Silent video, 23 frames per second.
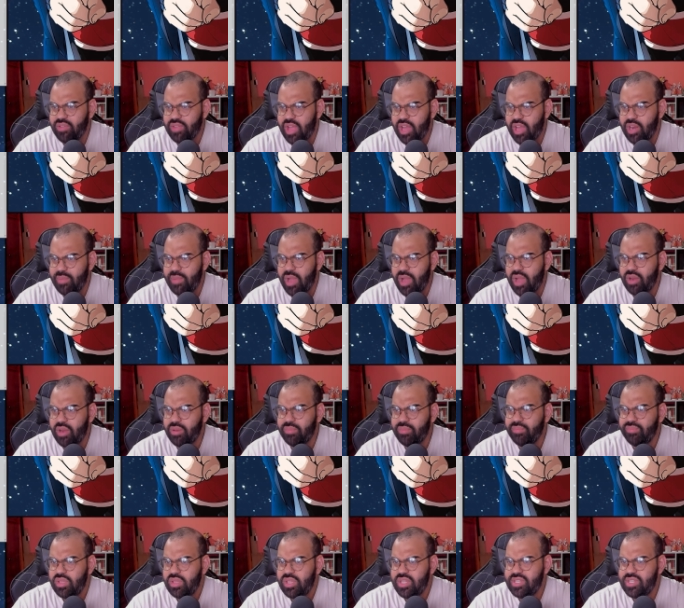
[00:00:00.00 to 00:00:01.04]
out about him.
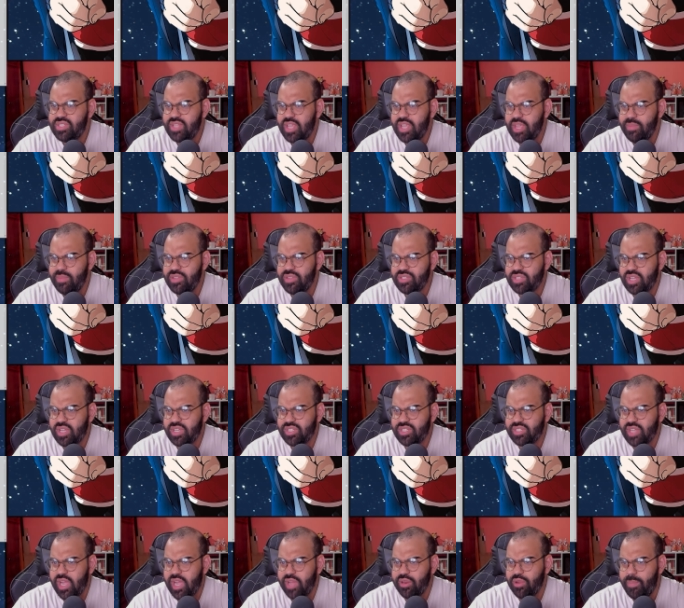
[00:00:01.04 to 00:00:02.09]
His name is
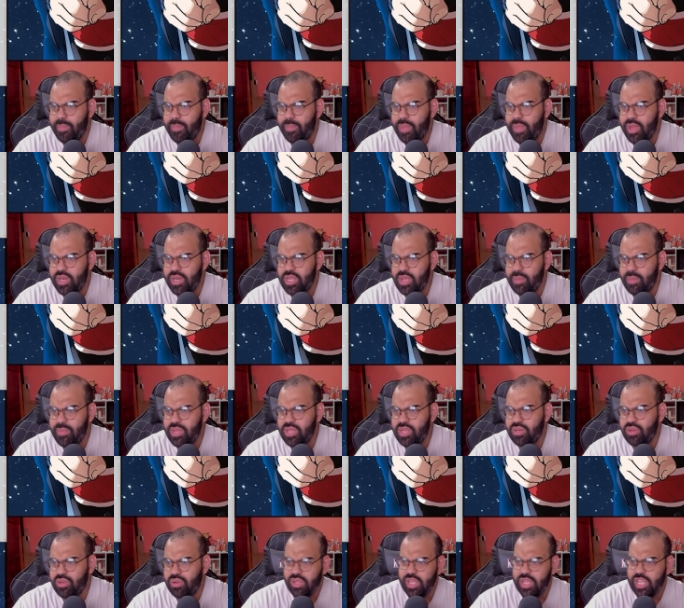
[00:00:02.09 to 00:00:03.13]
Cassano
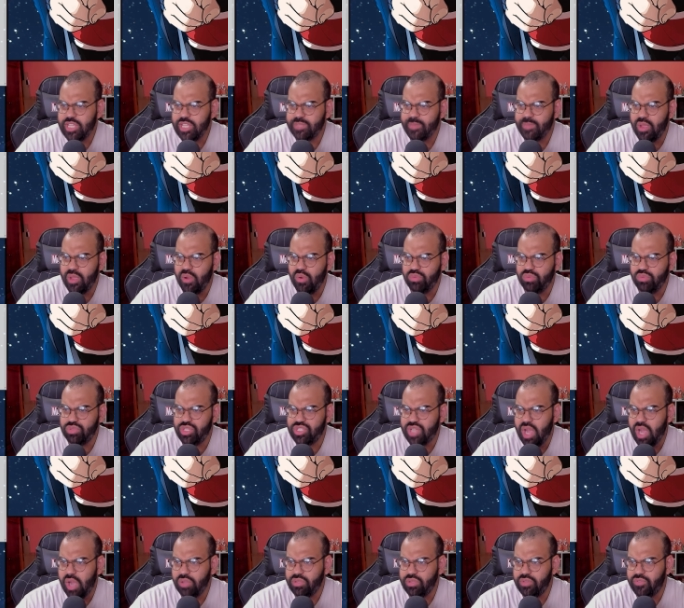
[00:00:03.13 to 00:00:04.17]
Beniamino. He's my only
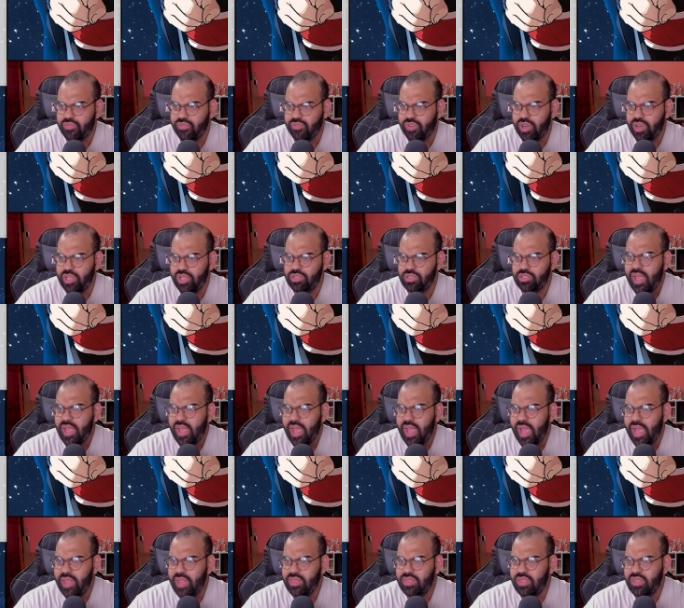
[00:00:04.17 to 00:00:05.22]
childhood friend
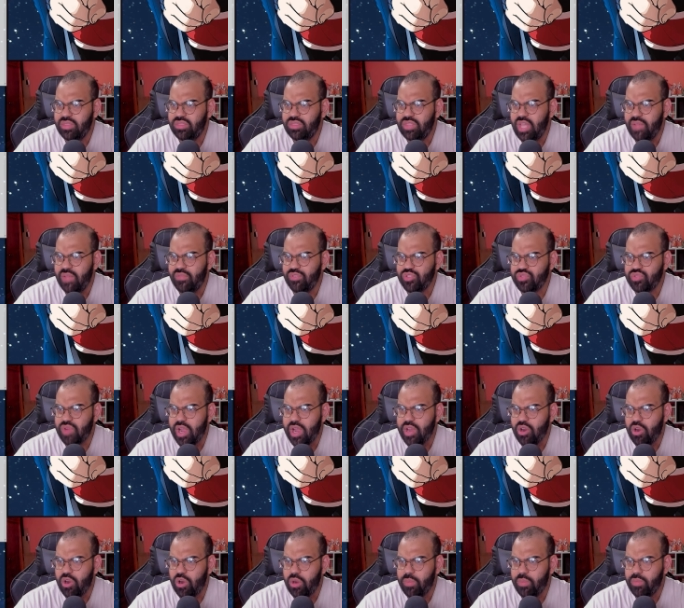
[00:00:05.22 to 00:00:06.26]
and the devil's right
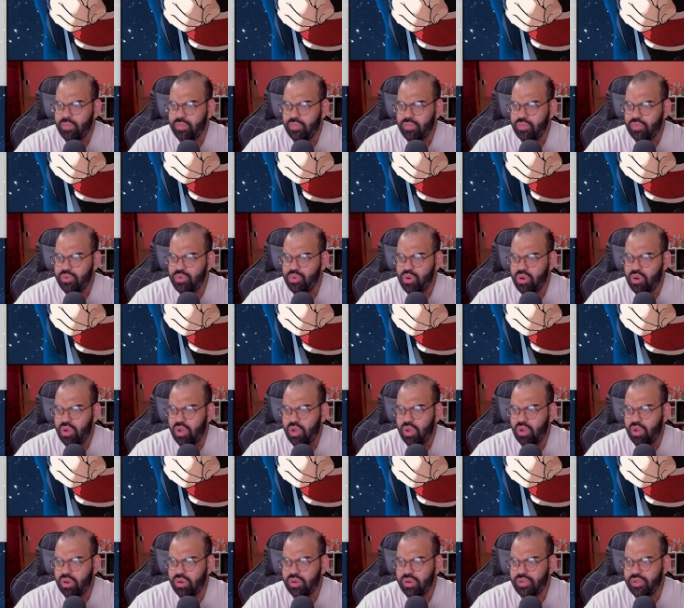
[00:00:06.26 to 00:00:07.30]
arm. You all
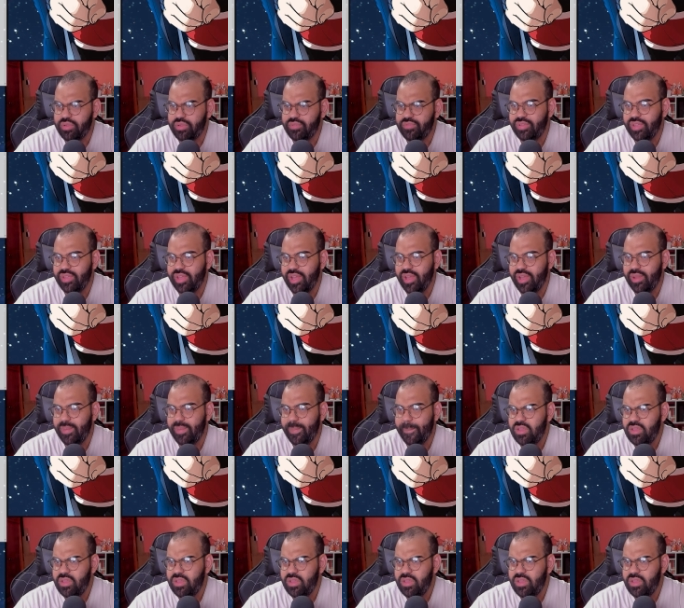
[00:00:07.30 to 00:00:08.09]
heard of. Yeah.